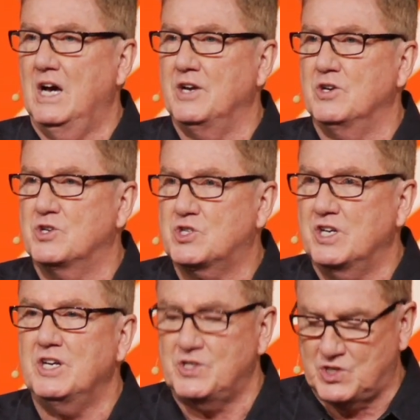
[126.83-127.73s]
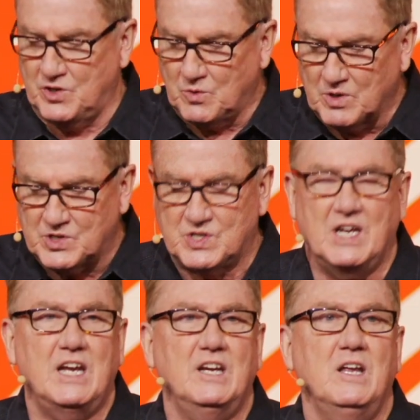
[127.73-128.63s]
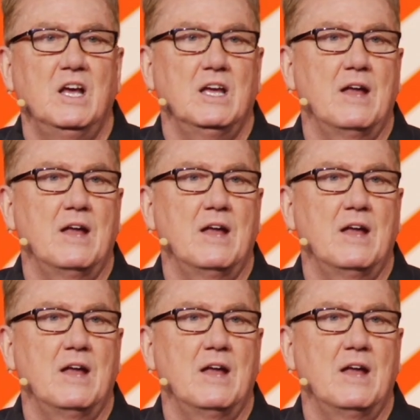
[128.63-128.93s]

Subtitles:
understood, so that we're seen,